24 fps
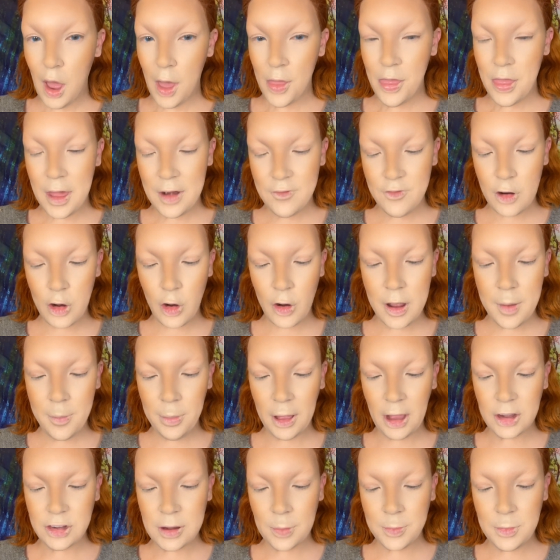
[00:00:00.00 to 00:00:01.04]
Then for cream
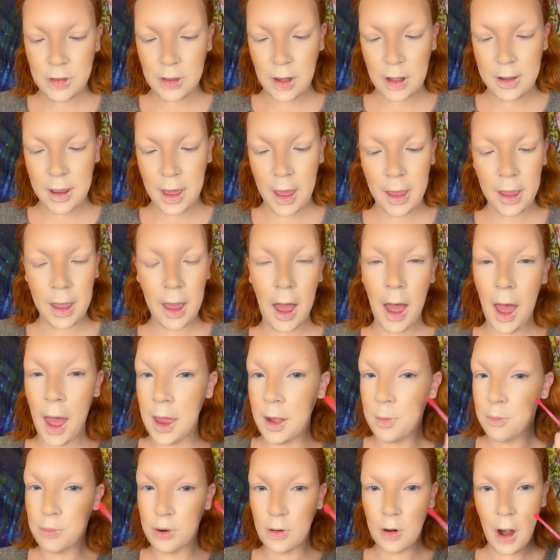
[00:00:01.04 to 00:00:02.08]
blush, I'm just gonna take a
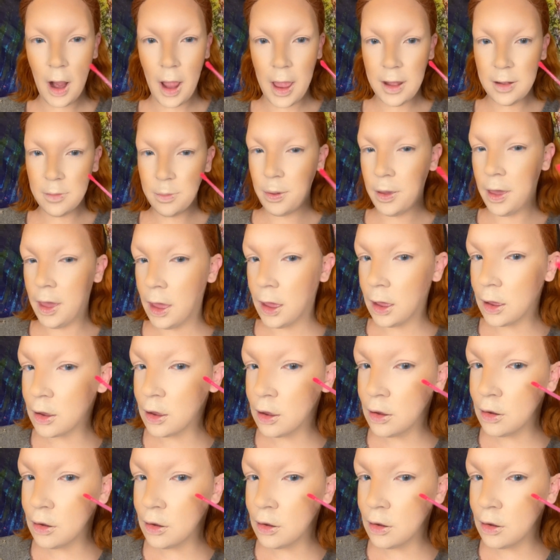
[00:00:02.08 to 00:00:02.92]
bright pink